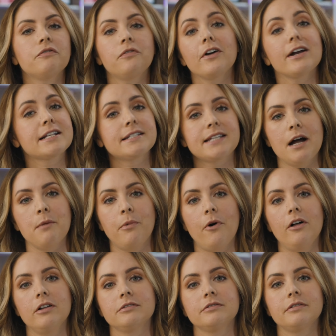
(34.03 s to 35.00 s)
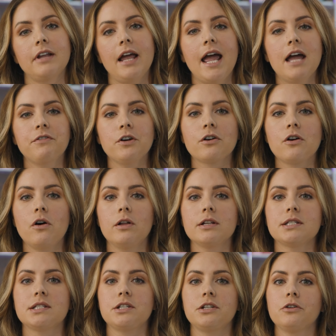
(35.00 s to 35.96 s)
For example, if your goal
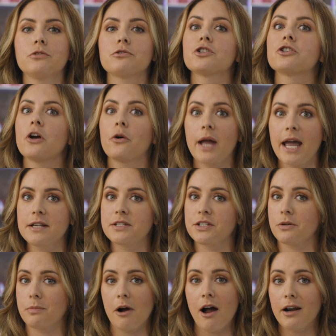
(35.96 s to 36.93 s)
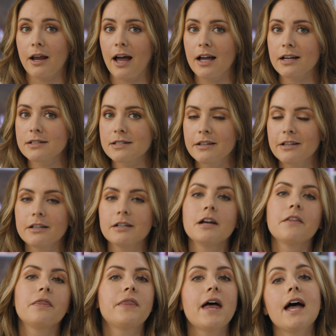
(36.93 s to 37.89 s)
is to showcase your product,
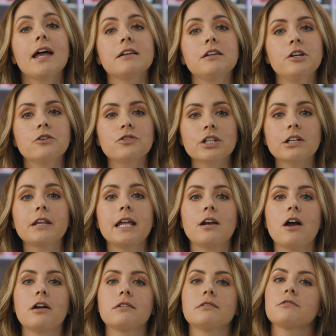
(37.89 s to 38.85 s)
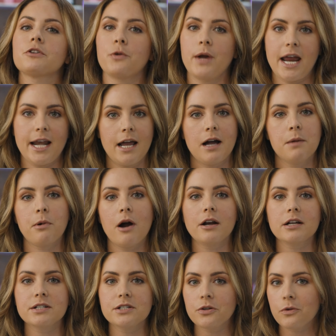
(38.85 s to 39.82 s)
then you should lean on creating a
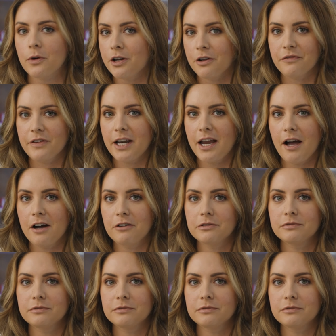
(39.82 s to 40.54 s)
product tutorial video.